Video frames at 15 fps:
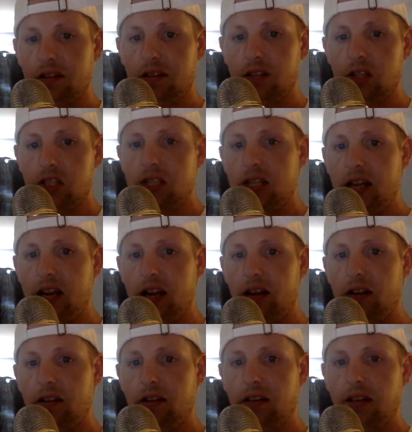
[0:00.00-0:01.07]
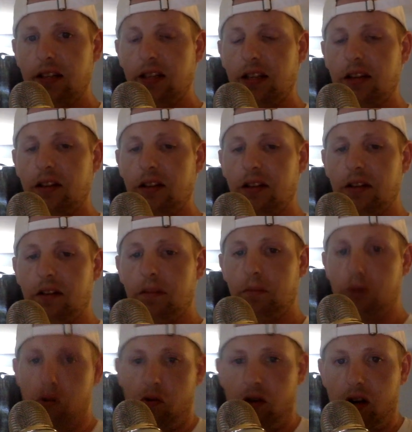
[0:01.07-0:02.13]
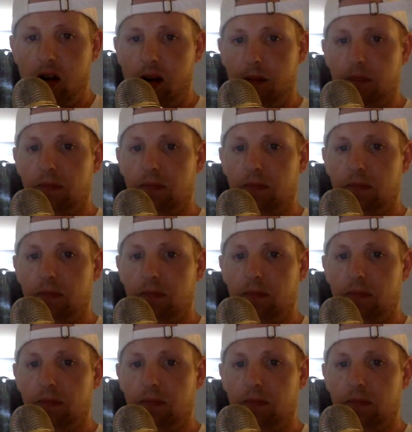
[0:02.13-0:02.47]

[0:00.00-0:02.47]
this and that. pro-cop.